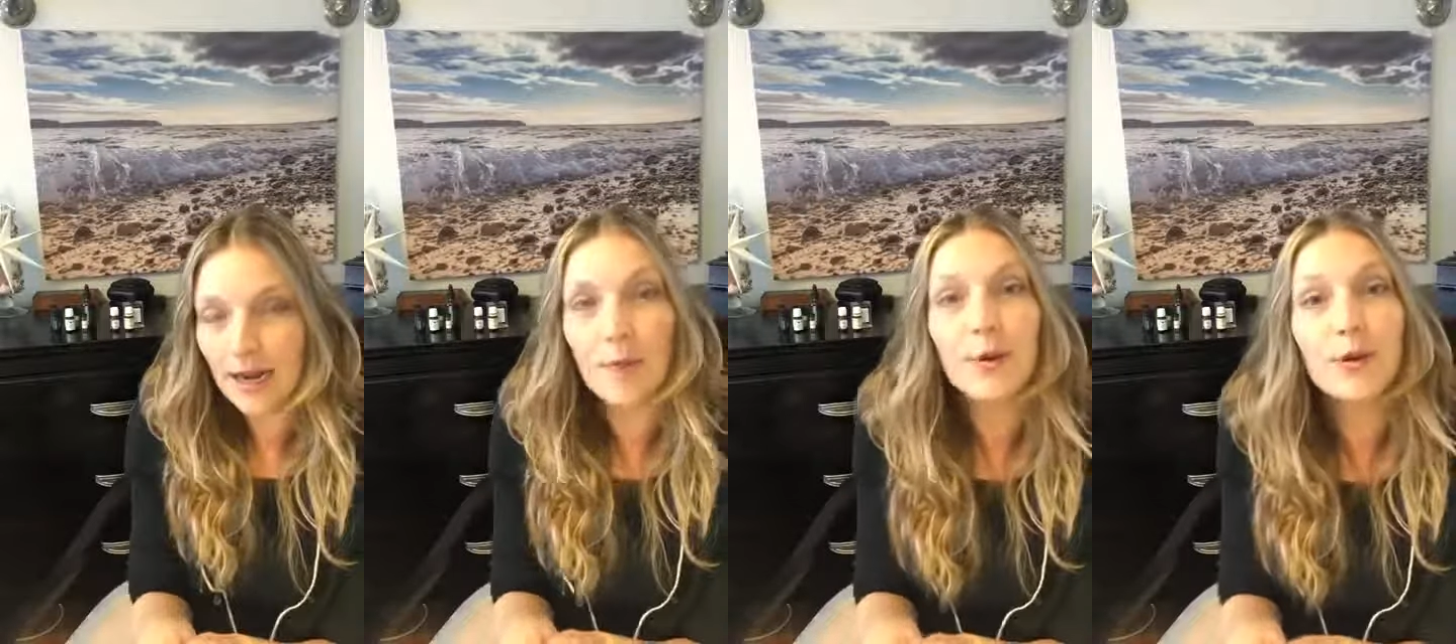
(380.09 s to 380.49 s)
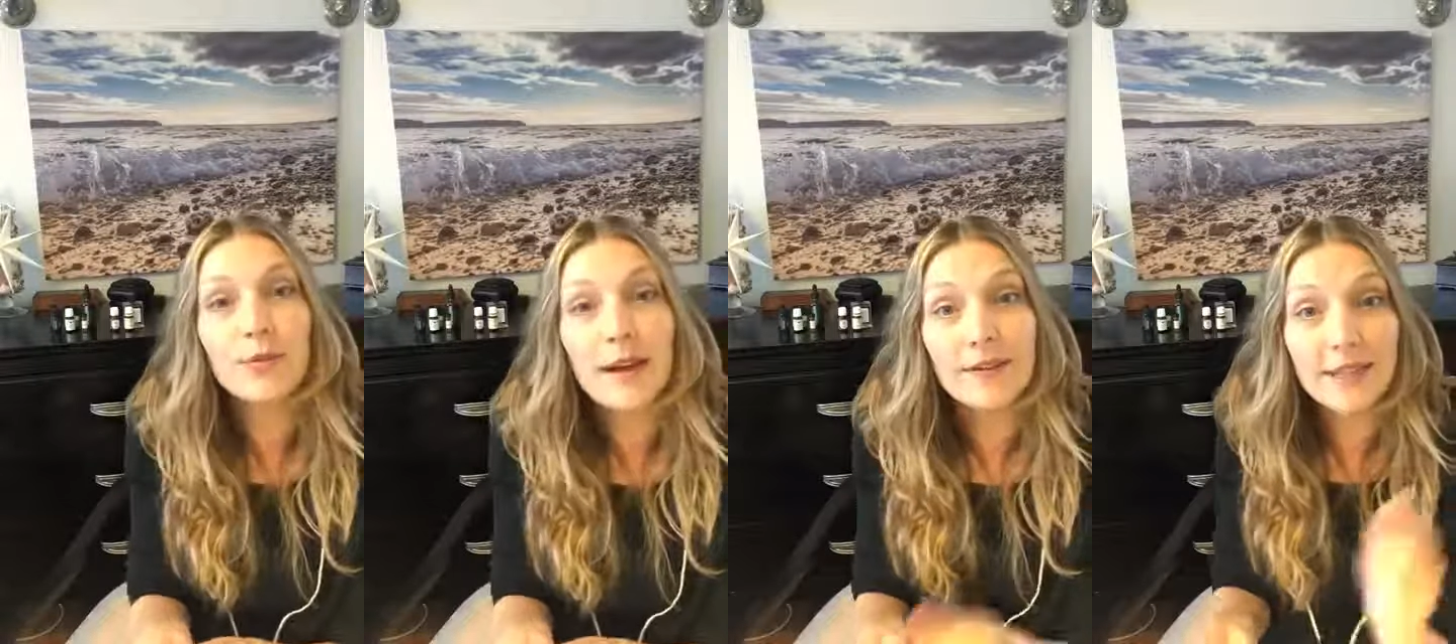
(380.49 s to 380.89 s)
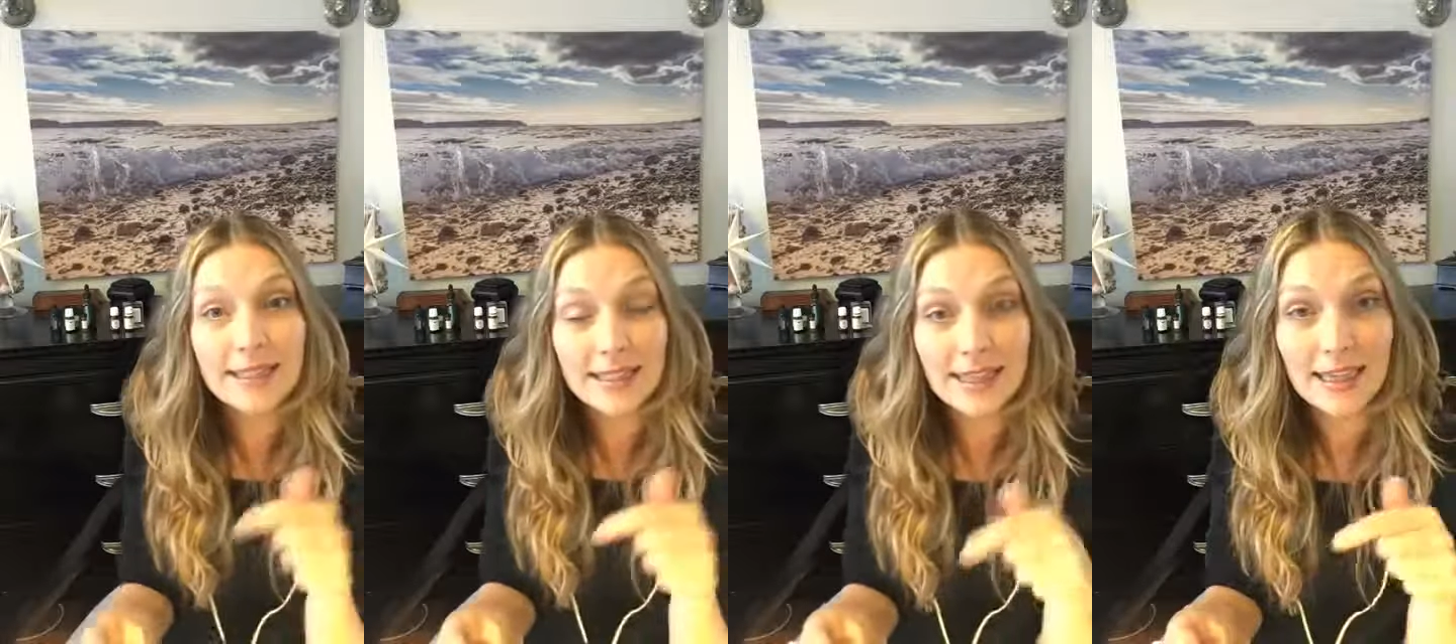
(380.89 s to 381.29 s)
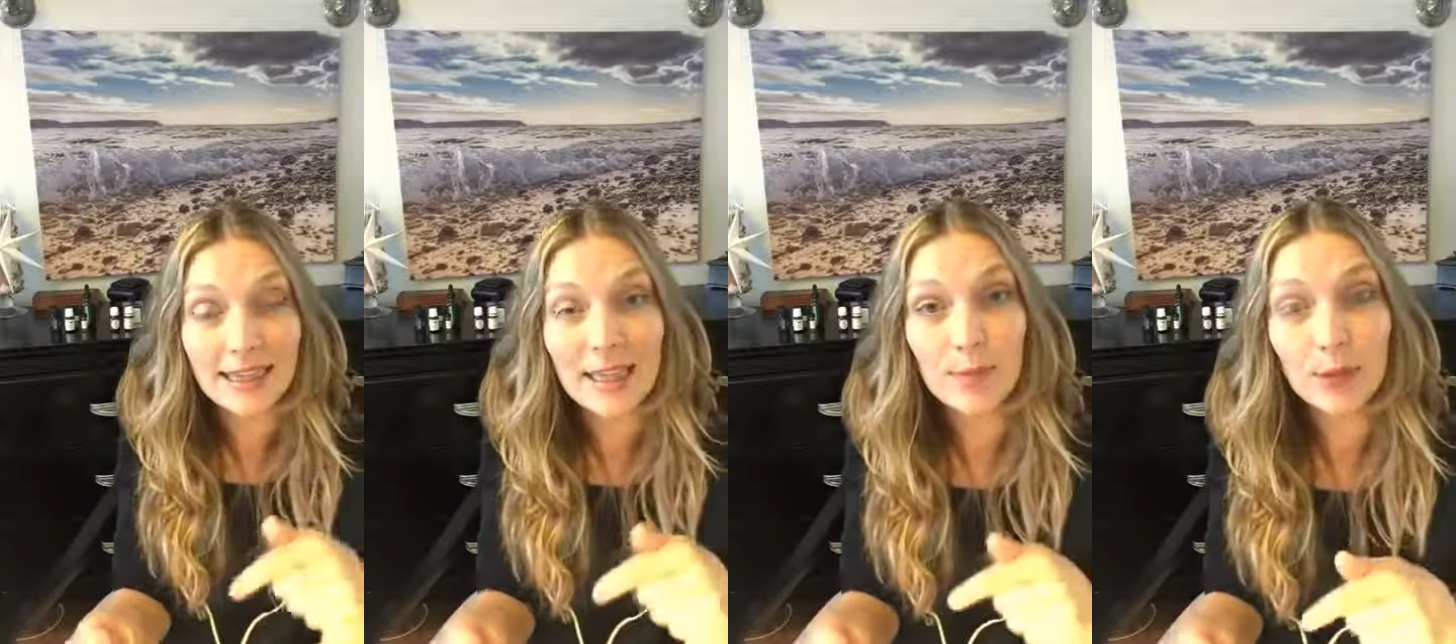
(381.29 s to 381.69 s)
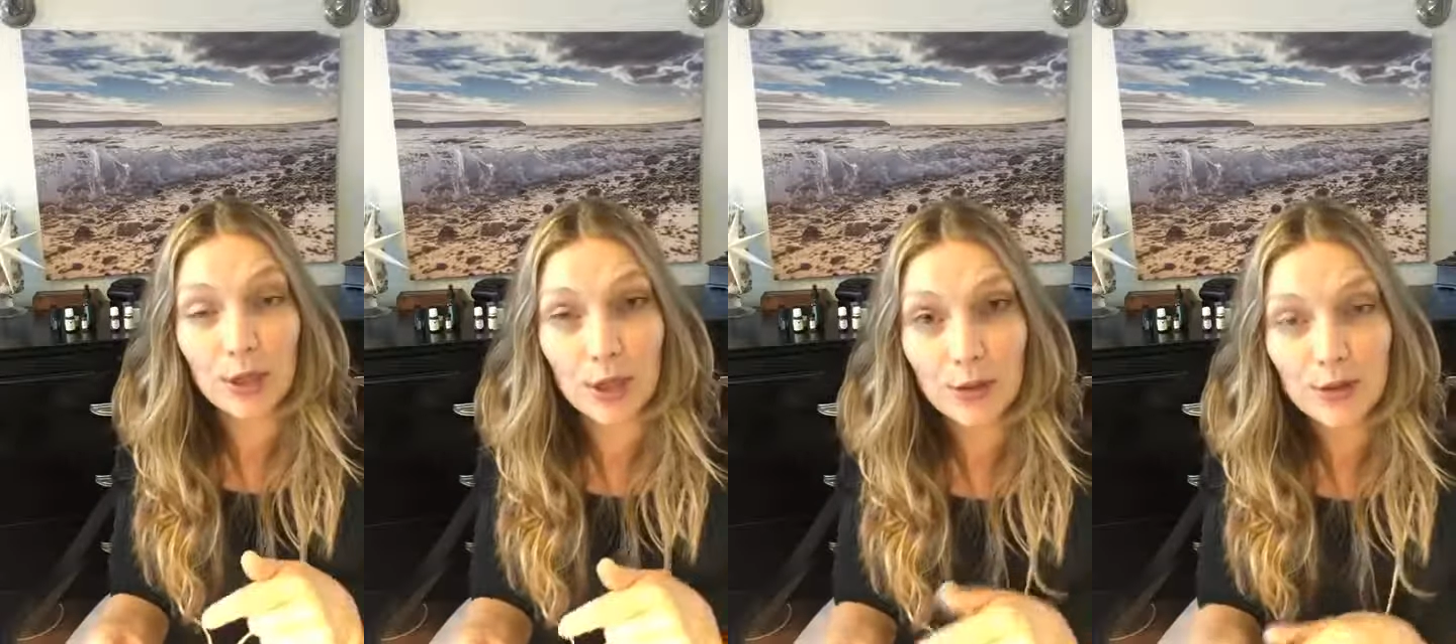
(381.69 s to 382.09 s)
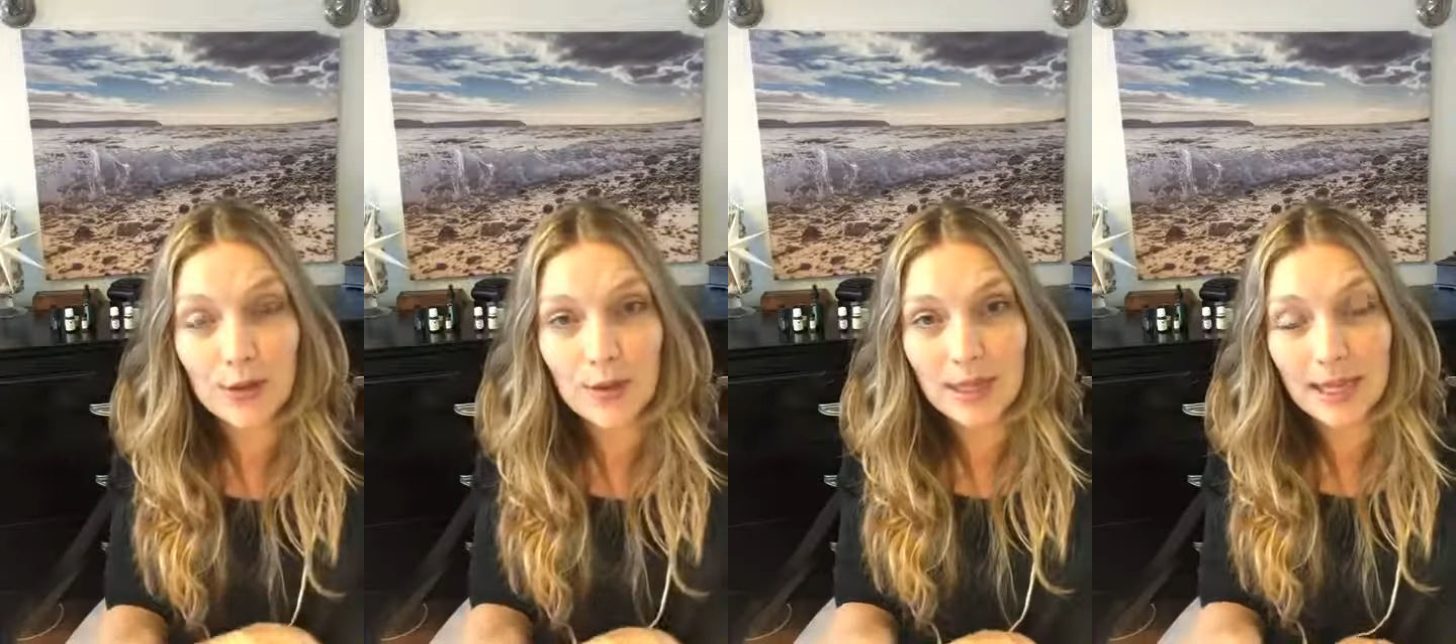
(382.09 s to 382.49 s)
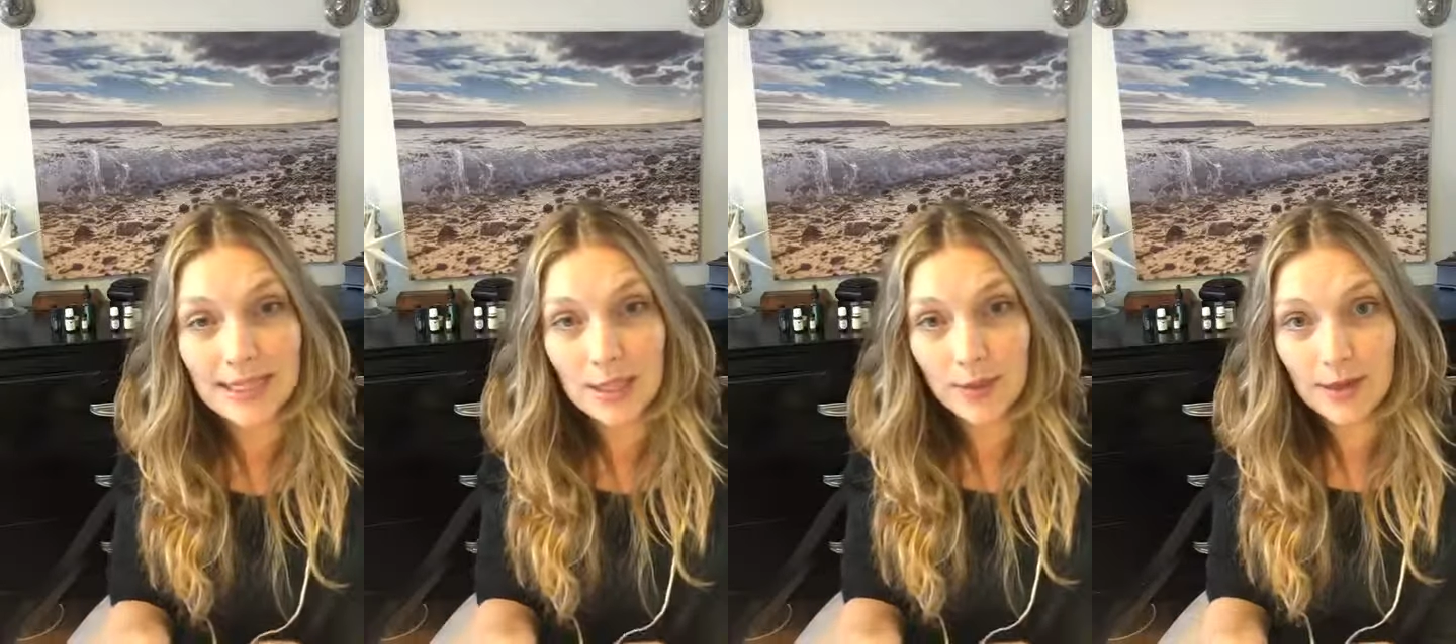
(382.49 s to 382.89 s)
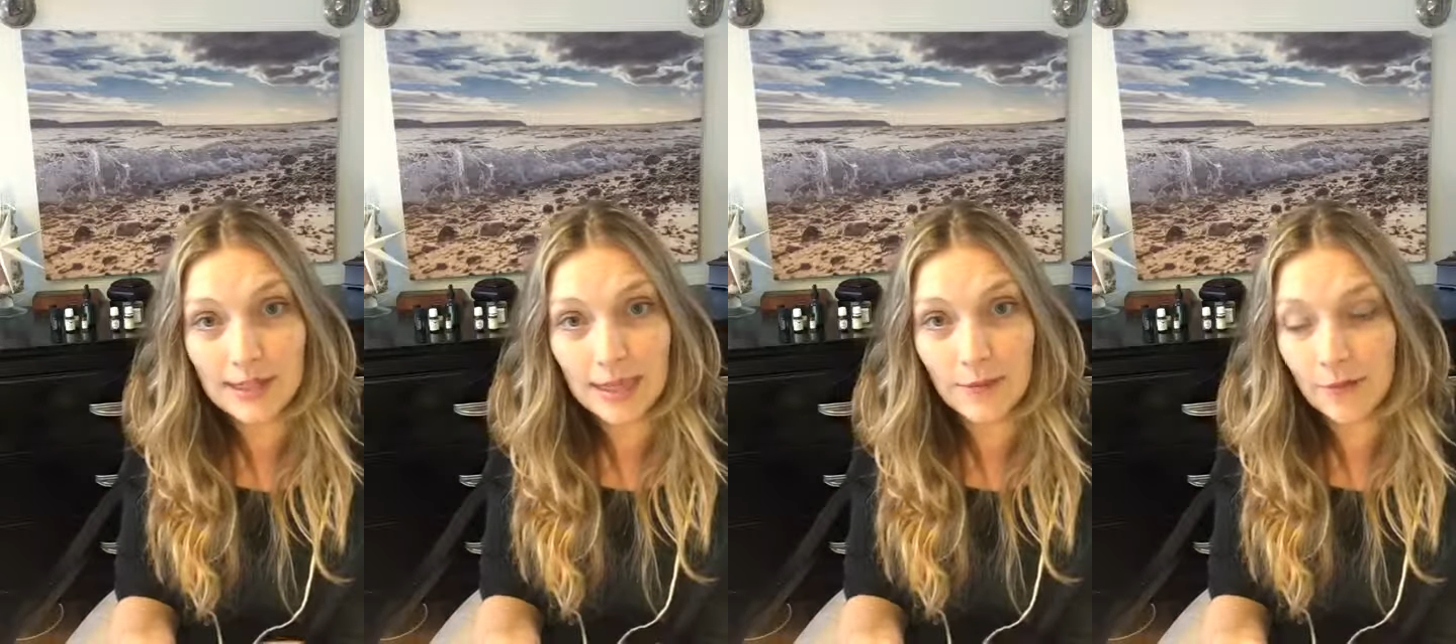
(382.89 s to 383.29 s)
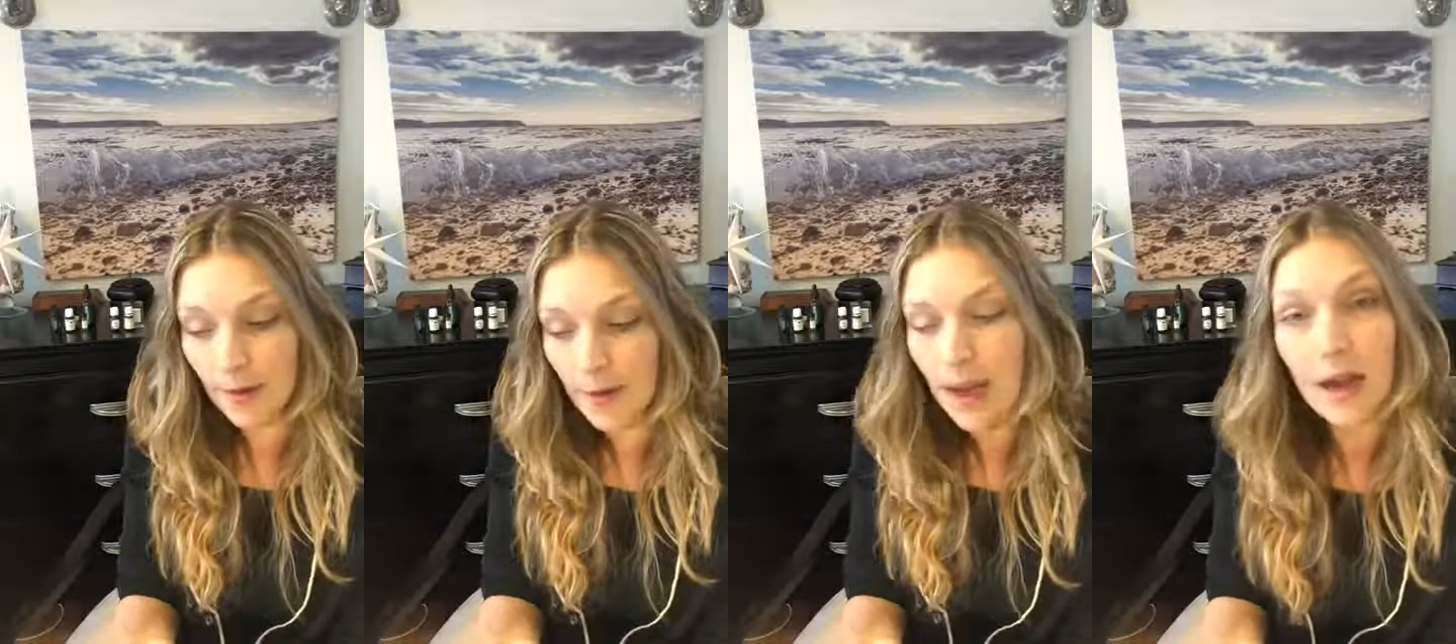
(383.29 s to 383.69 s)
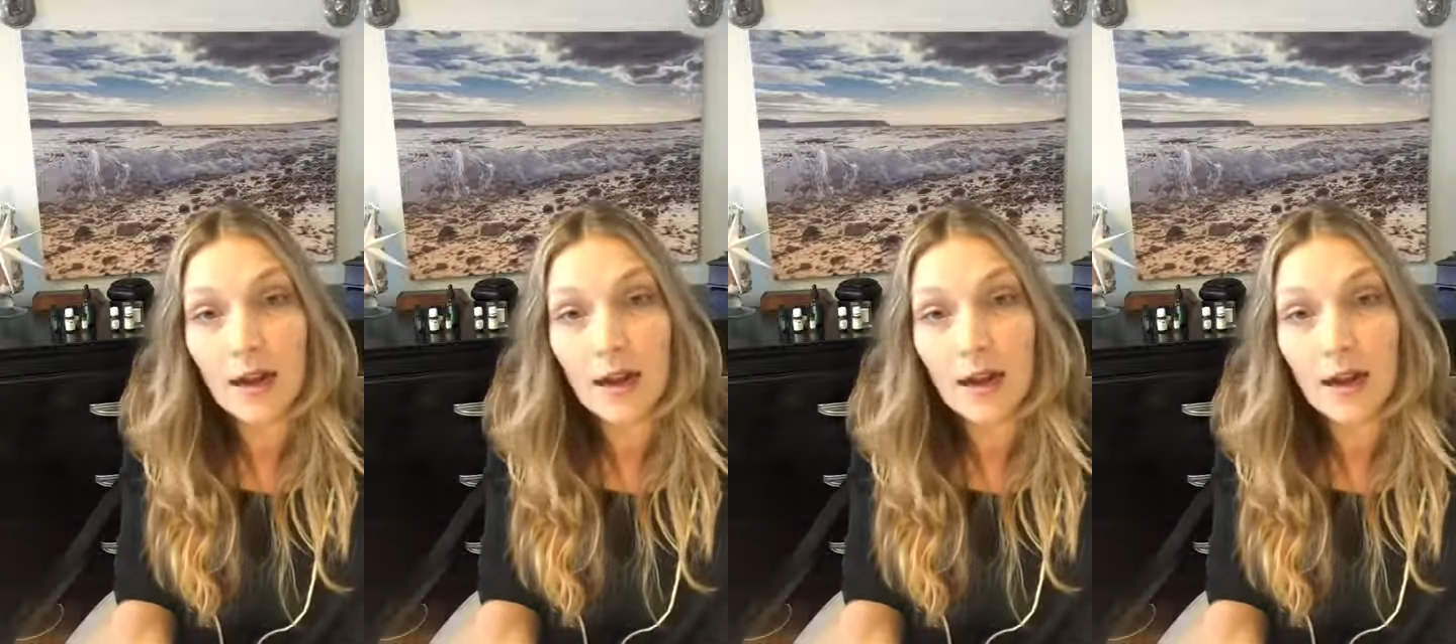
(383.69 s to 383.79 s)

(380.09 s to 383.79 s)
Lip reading: and I'll put a reference in the link below so you can kind of see where these come from.